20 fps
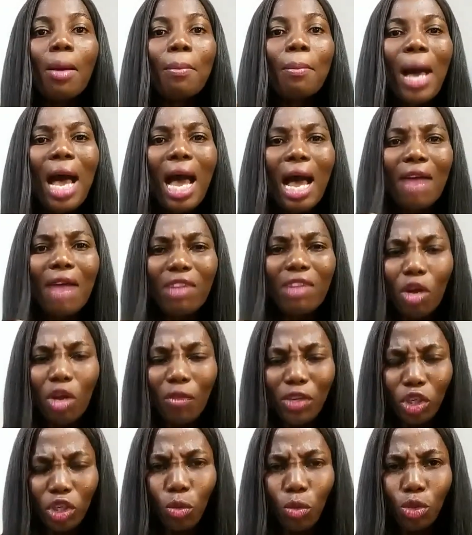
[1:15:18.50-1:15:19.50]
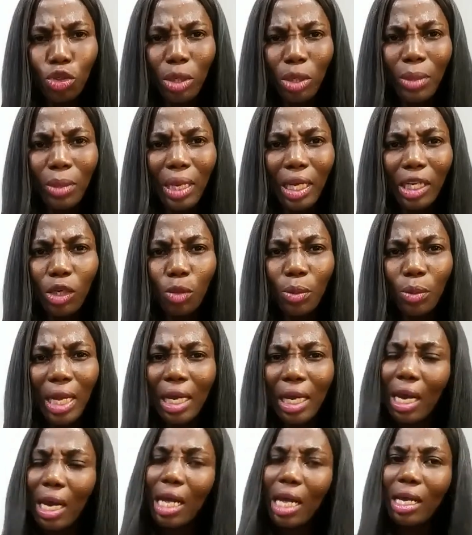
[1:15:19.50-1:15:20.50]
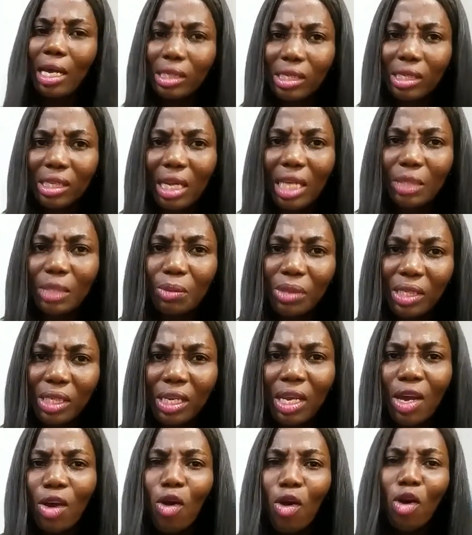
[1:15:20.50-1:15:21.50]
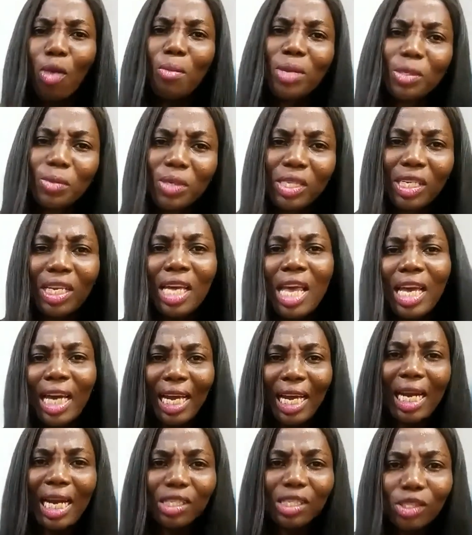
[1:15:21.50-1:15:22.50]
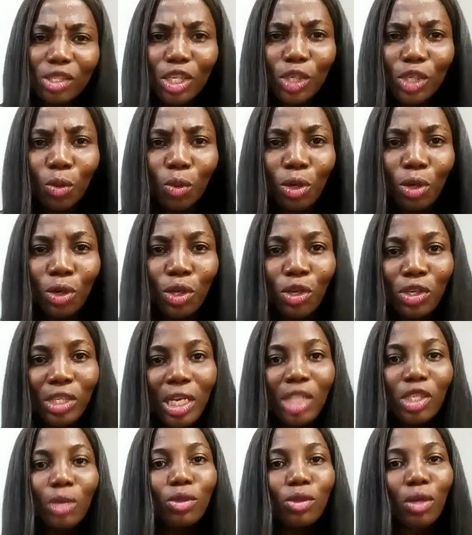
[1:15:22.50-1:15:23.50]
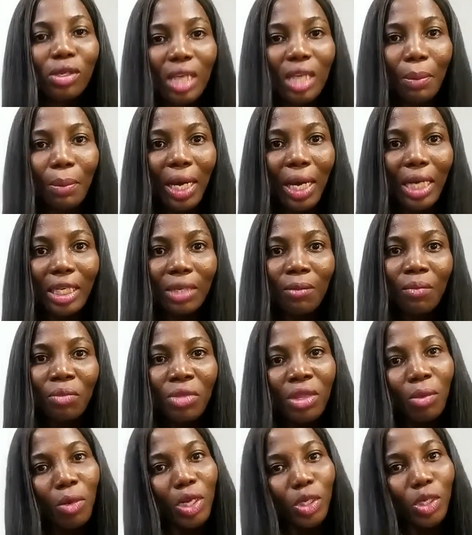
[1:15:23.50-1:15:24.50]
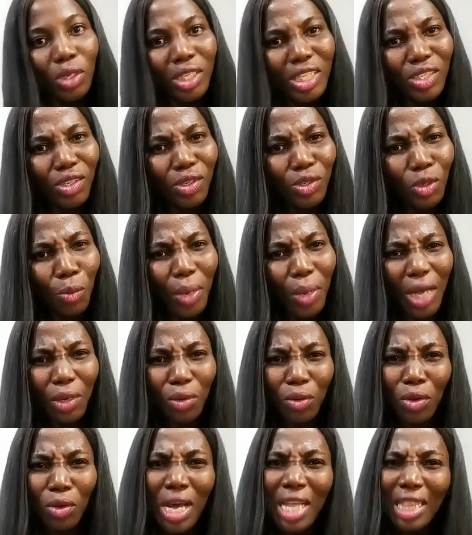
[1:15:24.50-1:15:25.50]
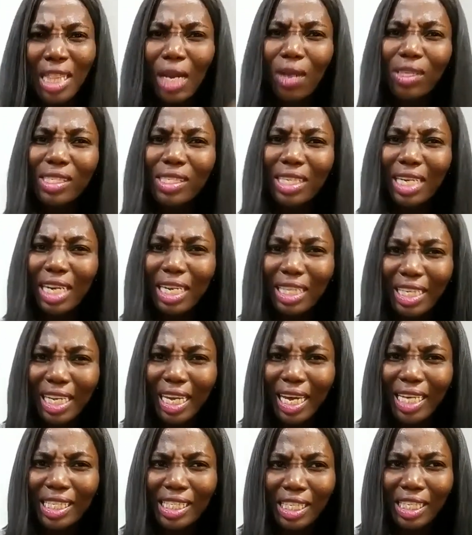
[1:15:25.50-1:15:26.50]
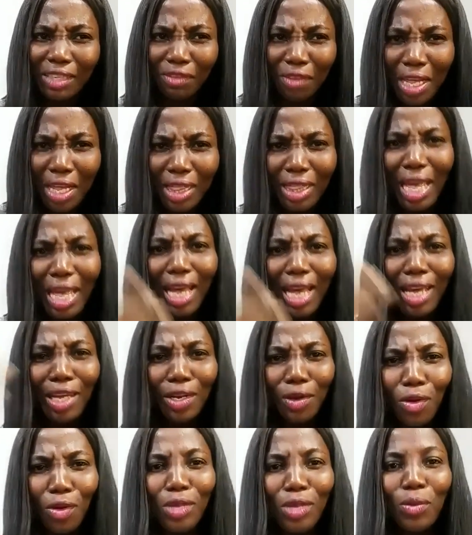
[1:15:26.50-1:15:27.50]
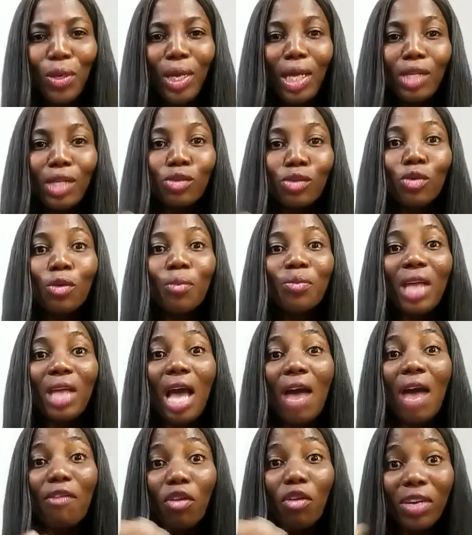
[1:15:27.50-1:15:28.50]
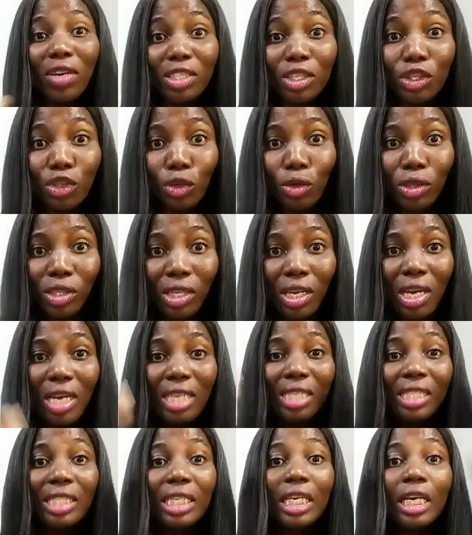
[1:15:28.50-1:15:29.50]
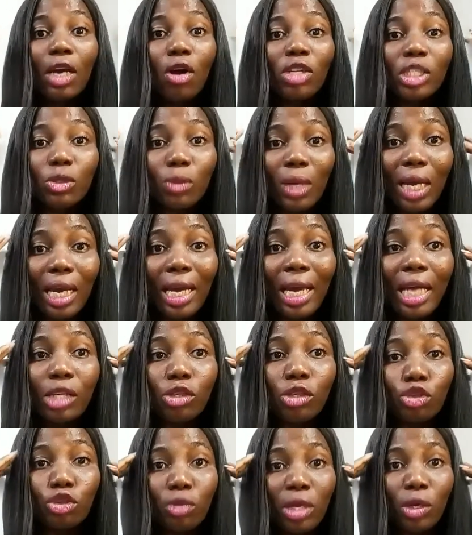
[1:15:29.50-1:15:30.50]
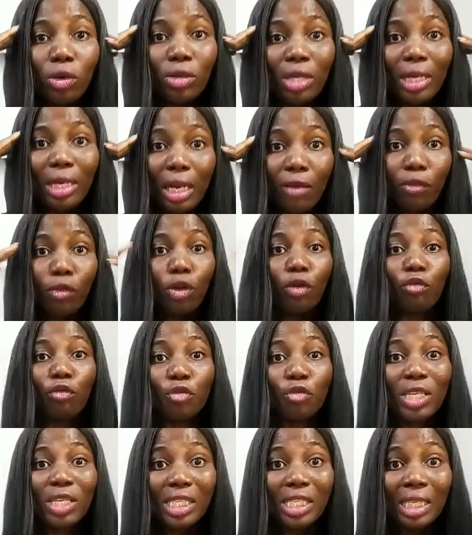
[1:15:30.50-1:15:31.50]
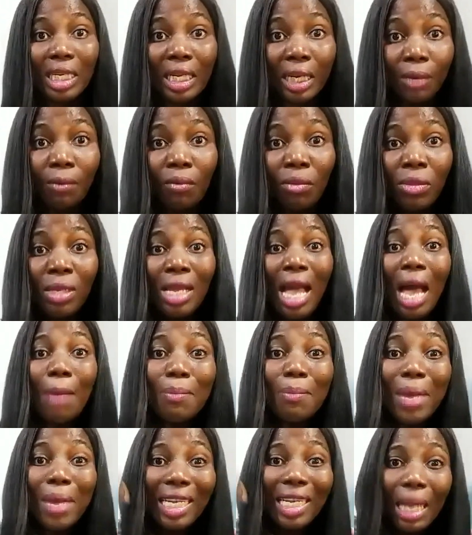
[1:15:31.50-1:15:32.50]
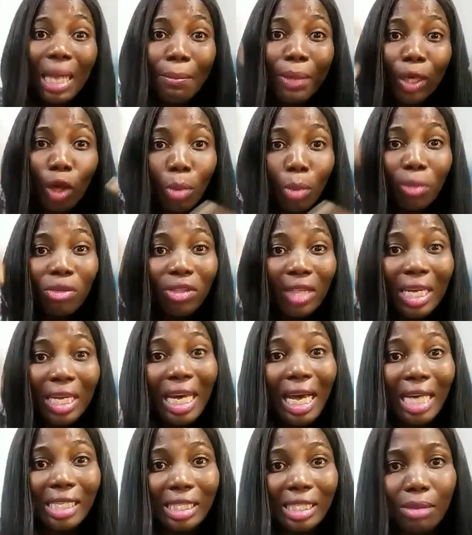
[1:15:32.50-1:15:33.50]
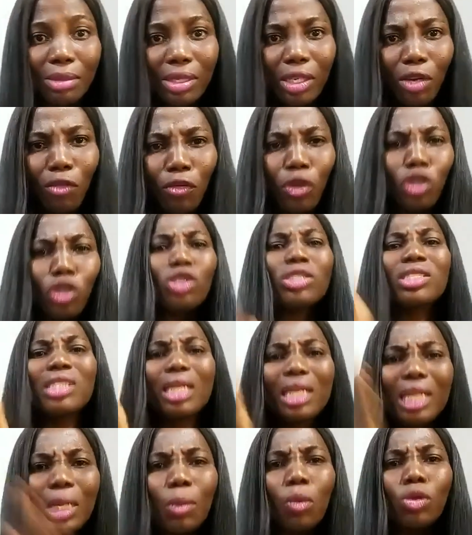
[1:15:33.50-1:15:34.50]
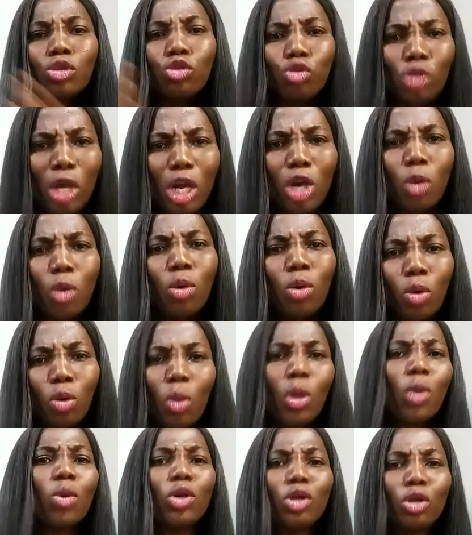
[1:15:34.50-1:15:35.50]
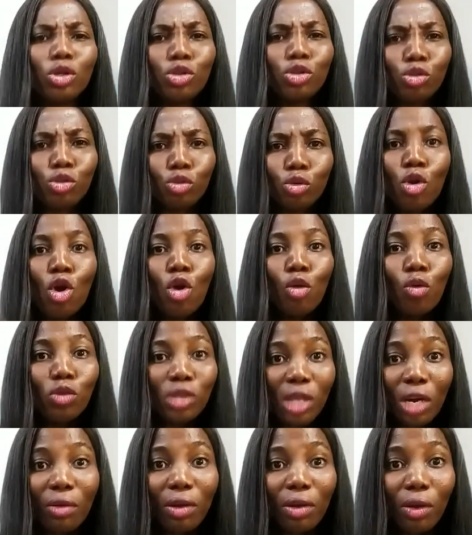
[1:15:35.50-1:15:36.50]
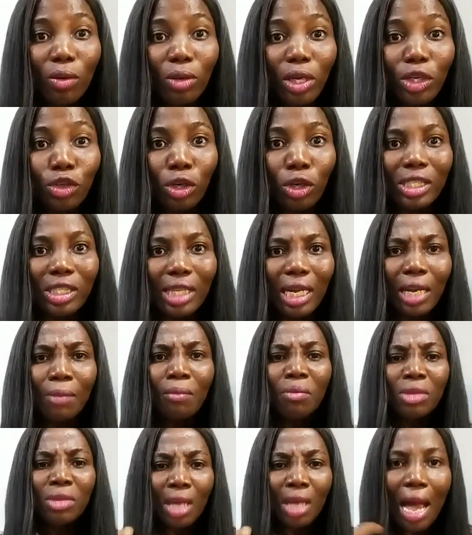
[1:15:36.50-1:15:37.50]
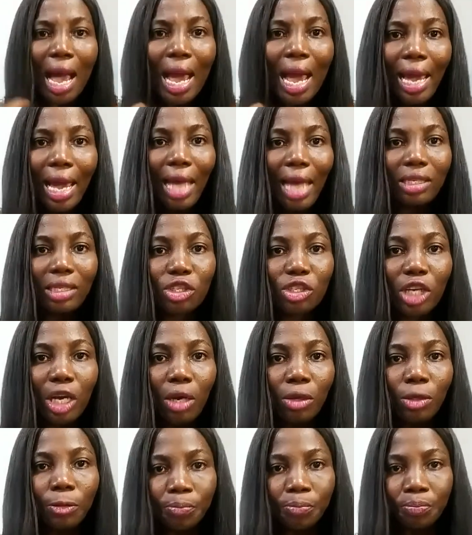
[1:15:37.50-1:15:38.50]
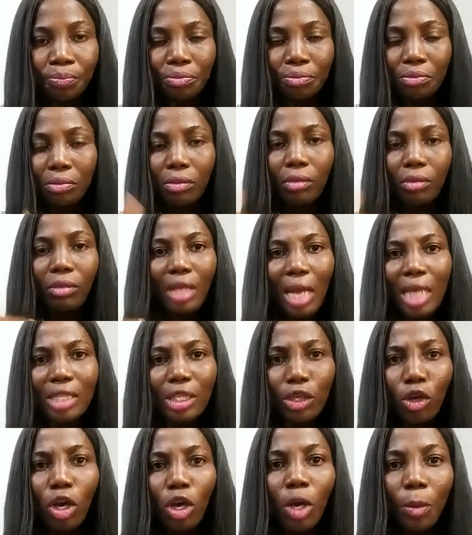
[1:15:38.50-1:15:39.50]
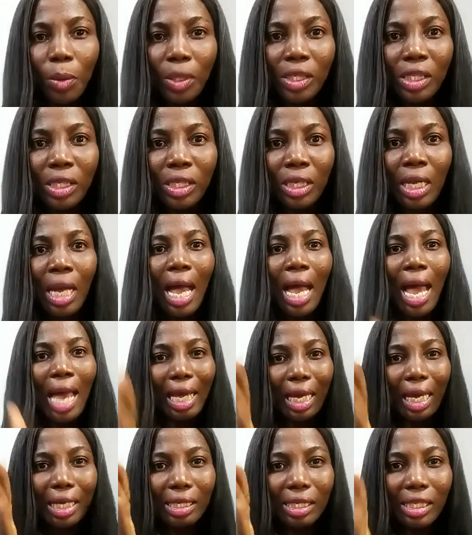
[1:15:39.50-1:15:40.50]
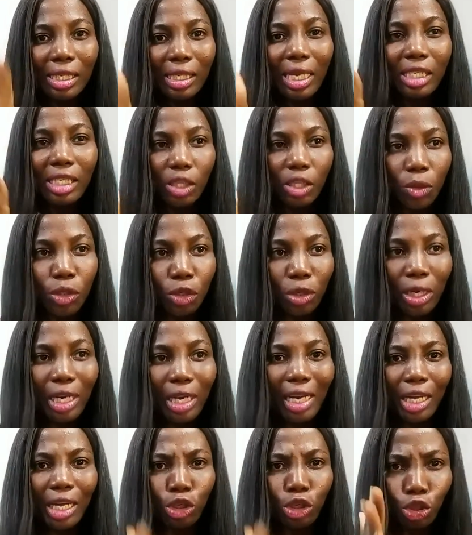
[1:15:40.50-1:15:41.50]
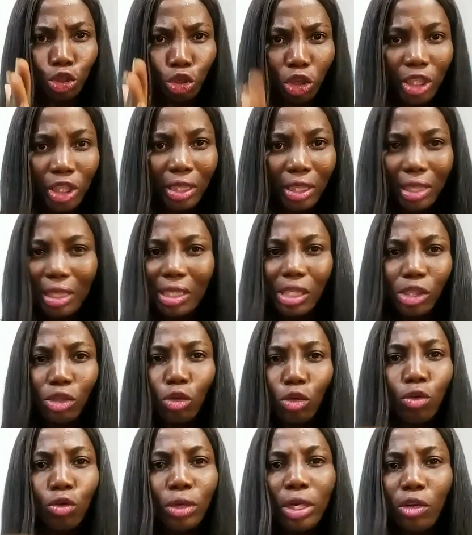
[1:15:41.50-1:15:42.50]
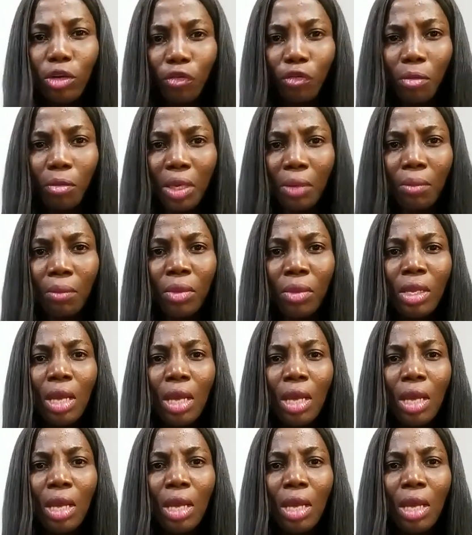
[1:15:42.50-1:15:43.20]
I, I have a conversation with you be like, they'll be like, ah, Auntie Bisi or Miss Bisi, can I listen to this one? She says some songs are bad. But this one is not so bad. Oh, they're not saying anything negative. They are, you know, begin to have conversations. See until we can get to children on the level of reasoning and make them become thinkers themselves, not just telling them what to do and what, what, what not to do, rules and regulation. Is that I, as a child, as a young person, I can see a situation and I can judge it. This is not good enough for me.